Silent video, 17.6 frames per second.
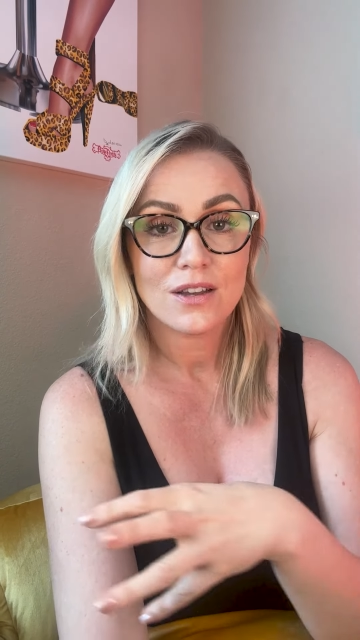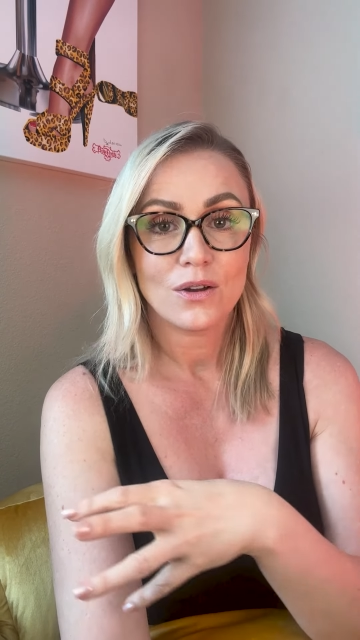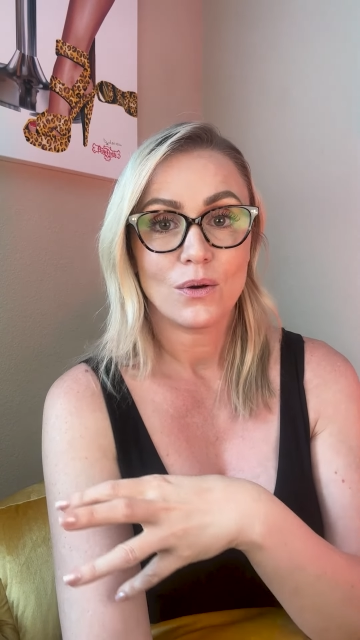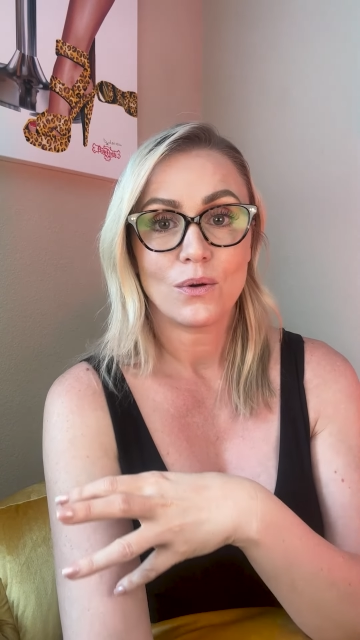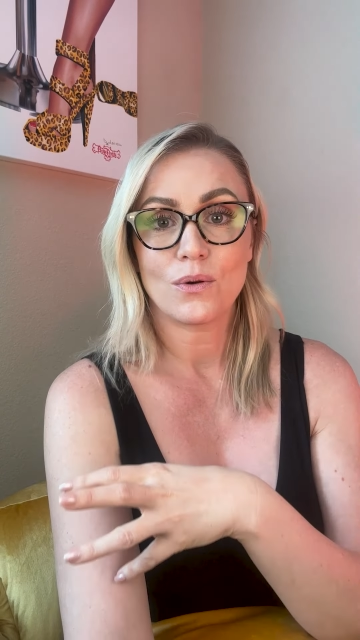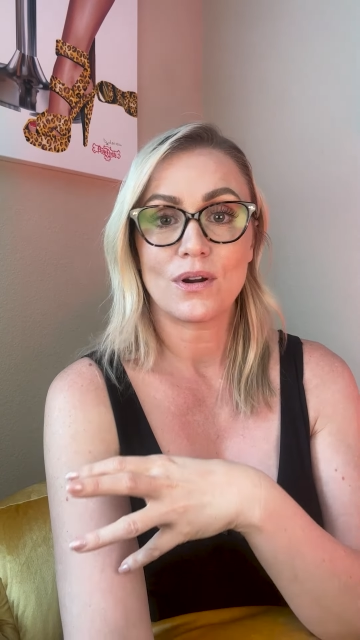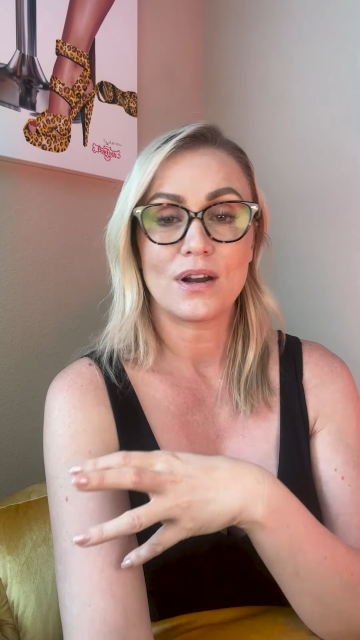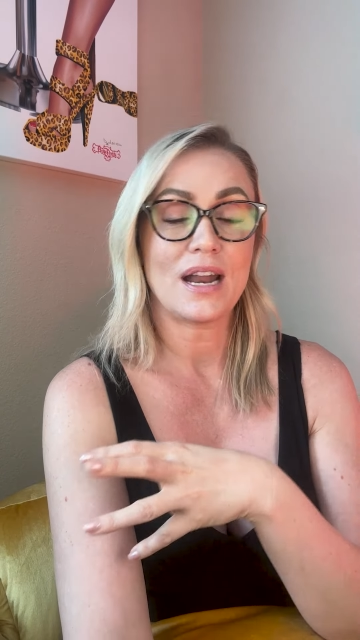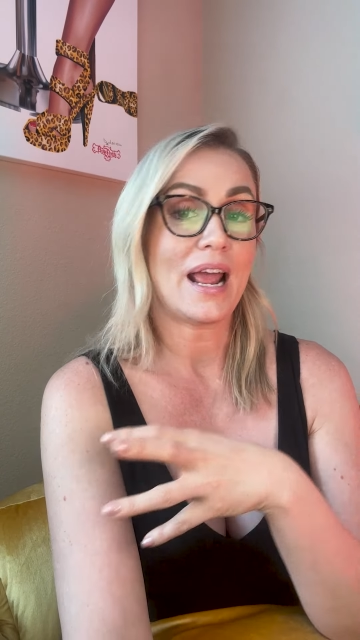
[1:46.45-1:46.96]

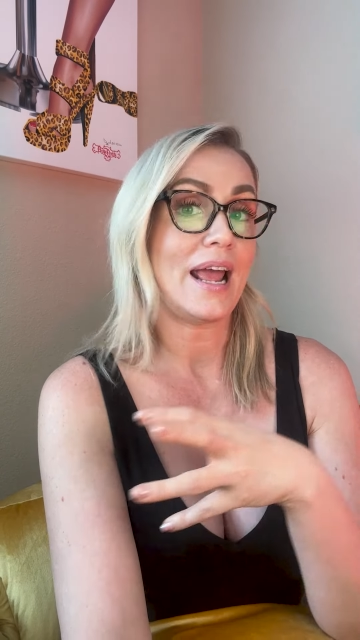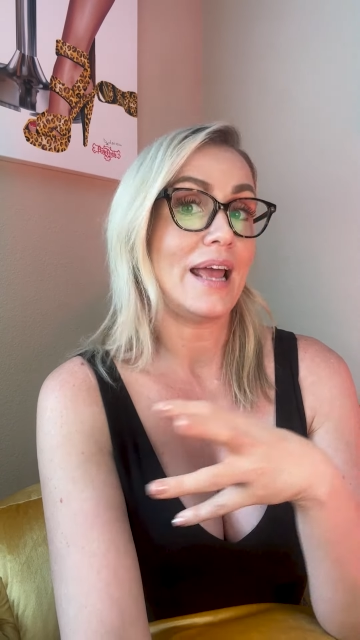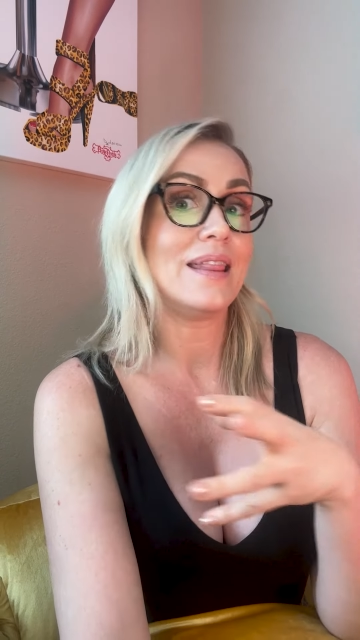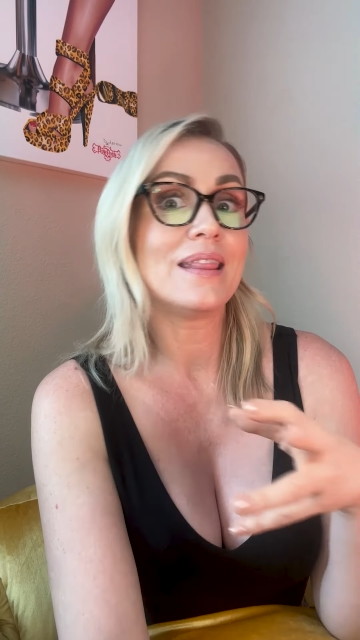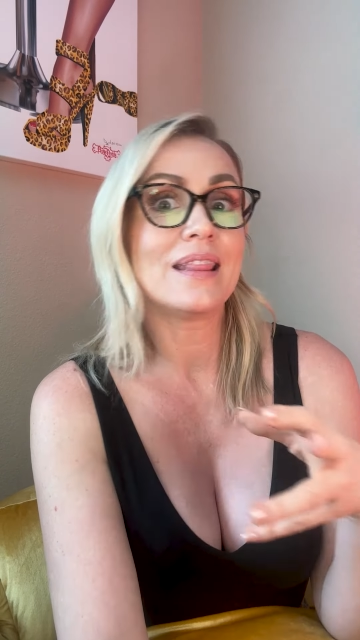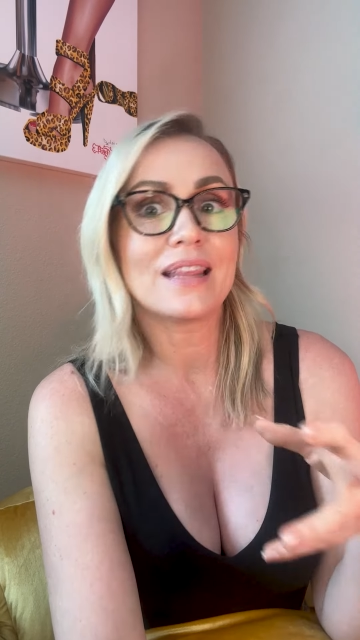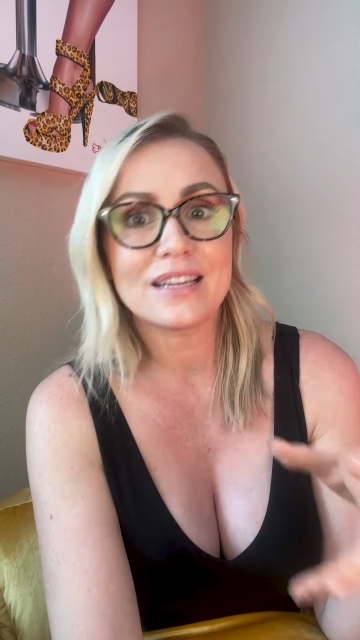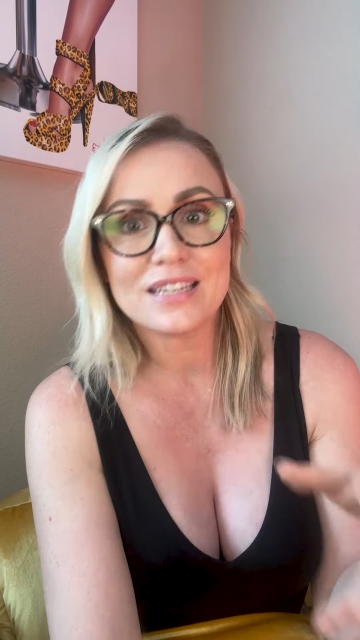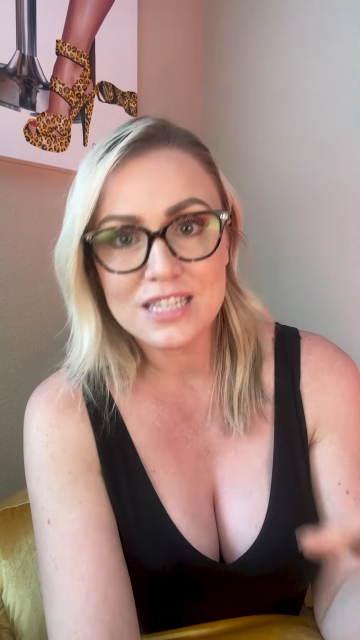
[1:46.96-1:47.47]
or an
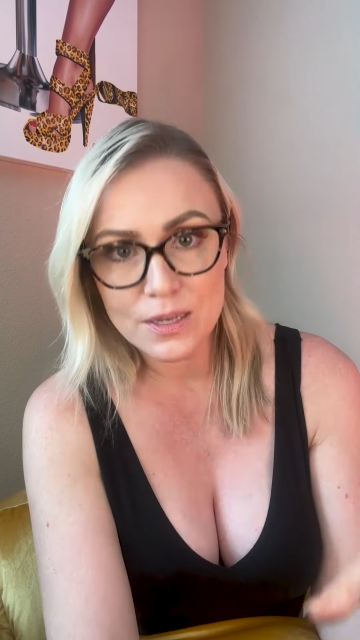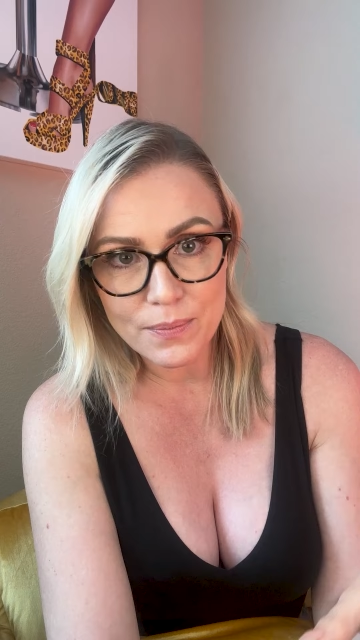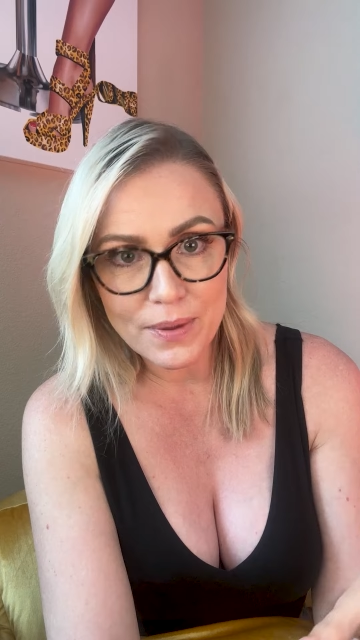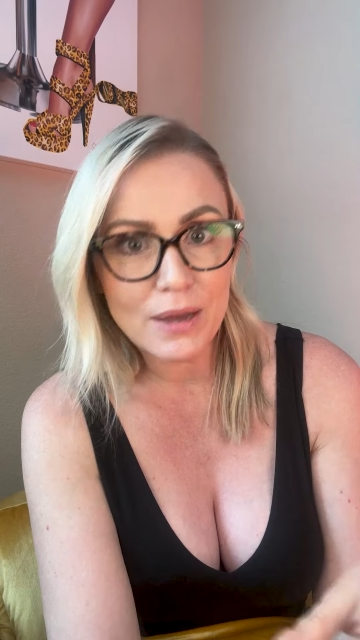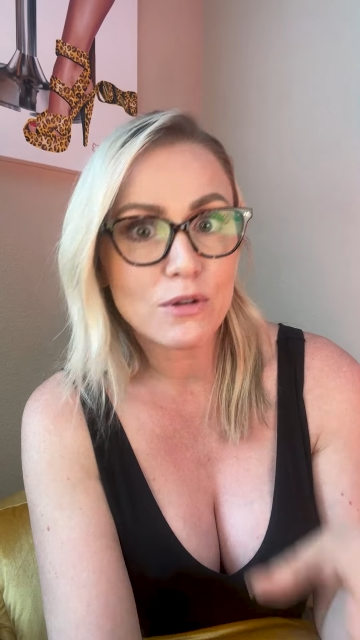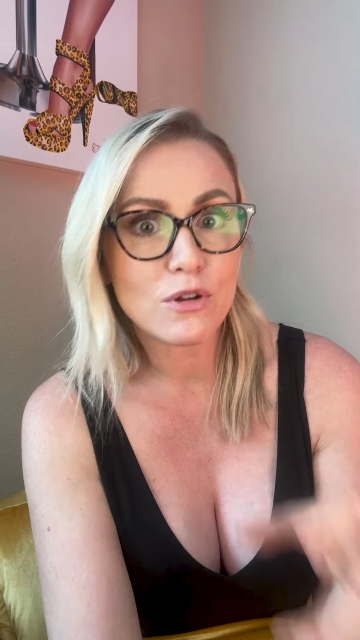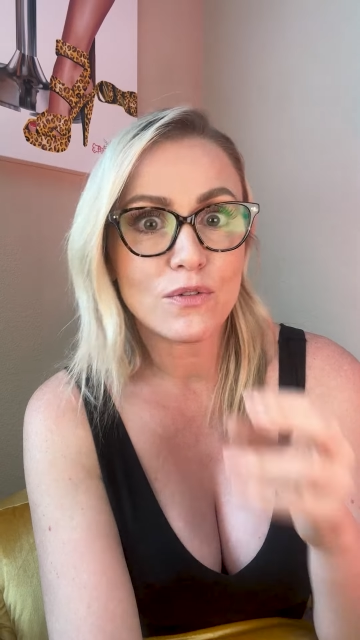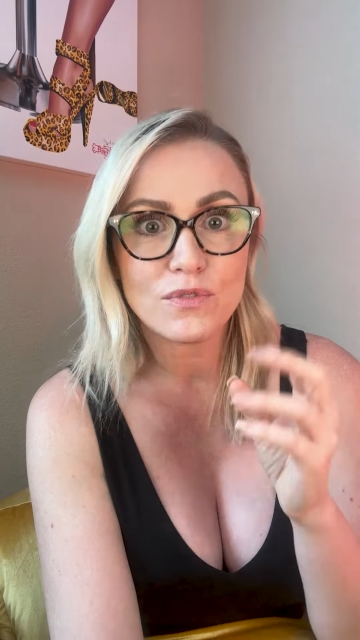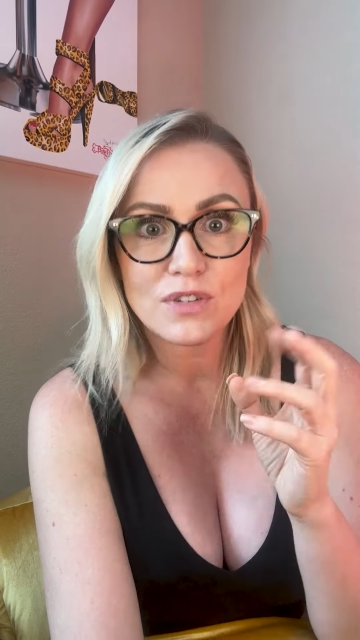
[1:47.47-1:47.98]
endless
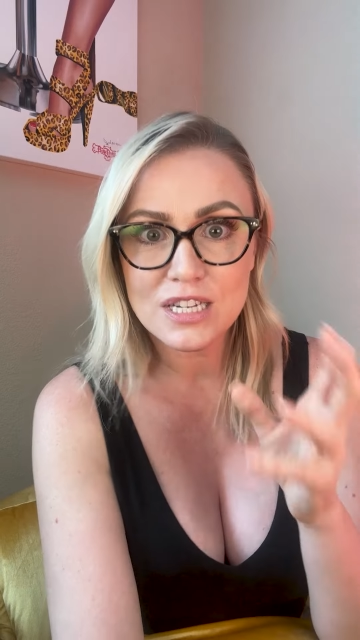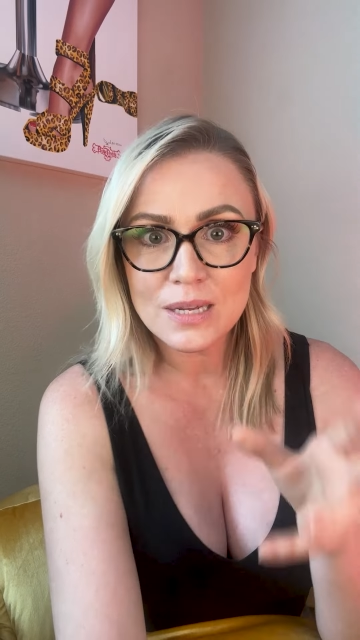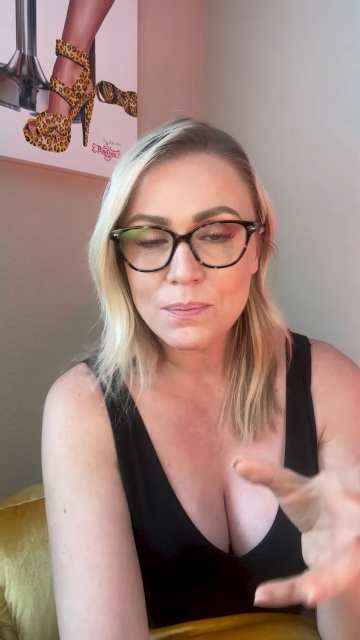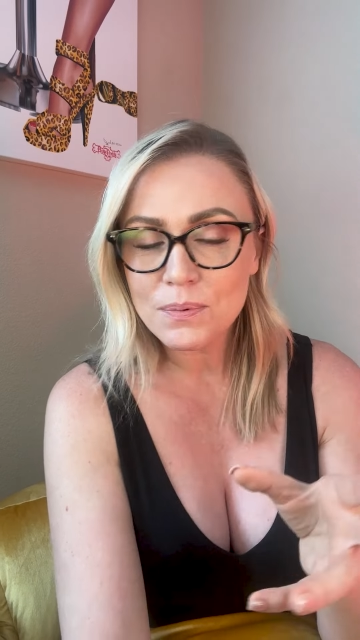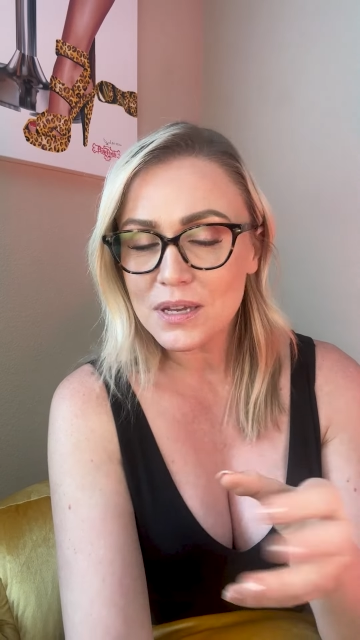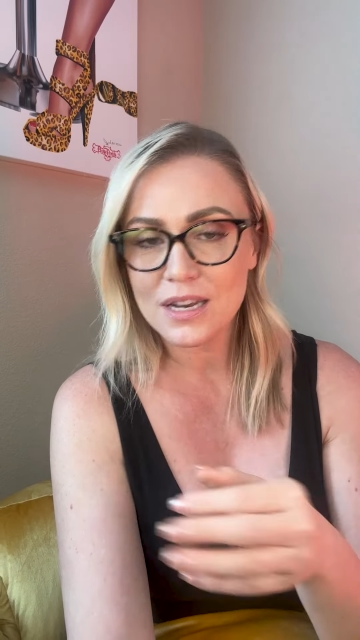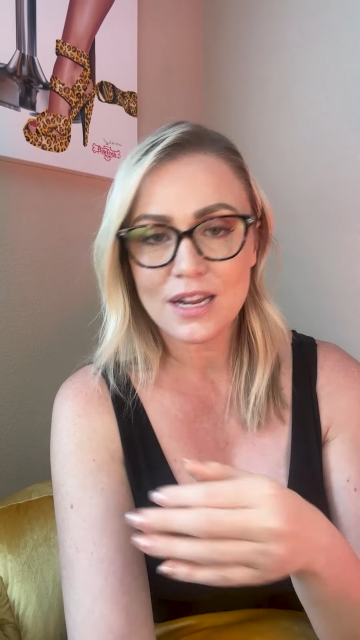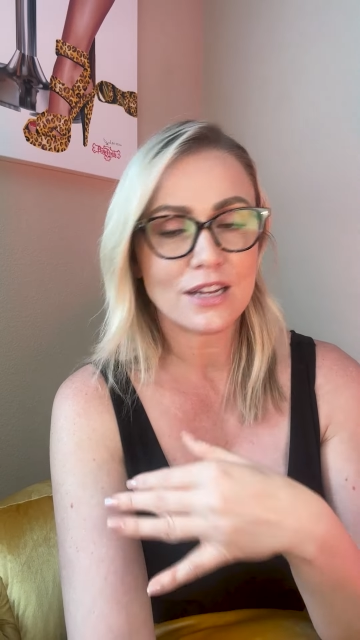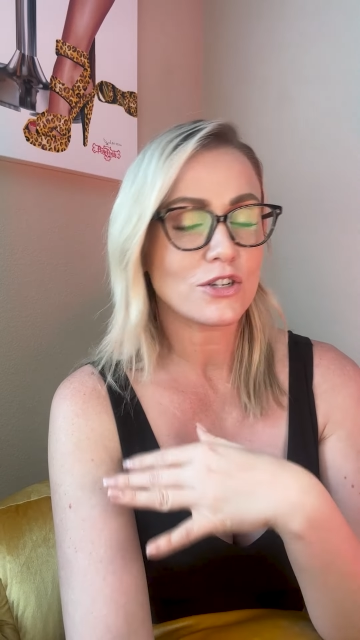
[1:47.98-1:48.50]
amount of deep
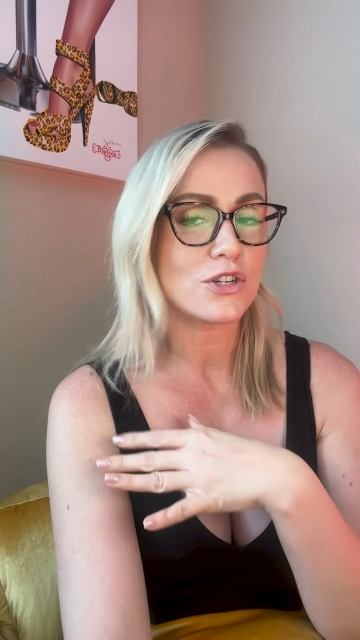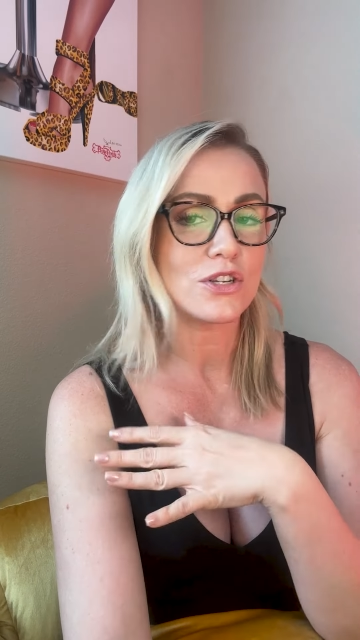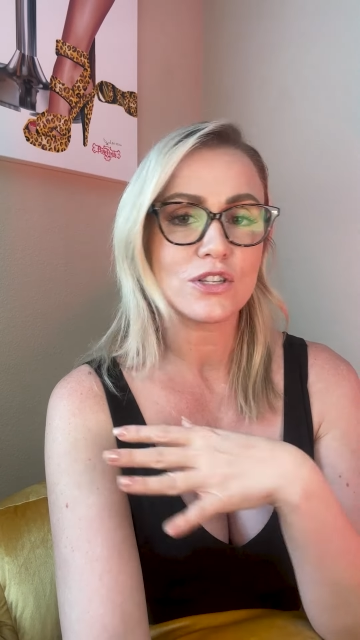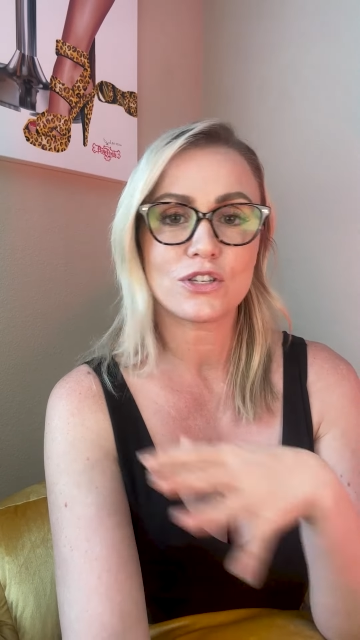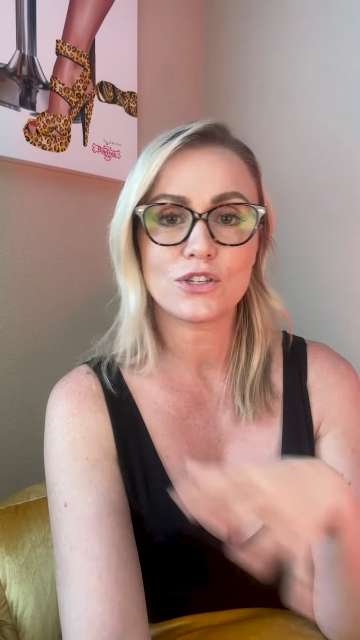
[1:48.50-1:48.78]
connections,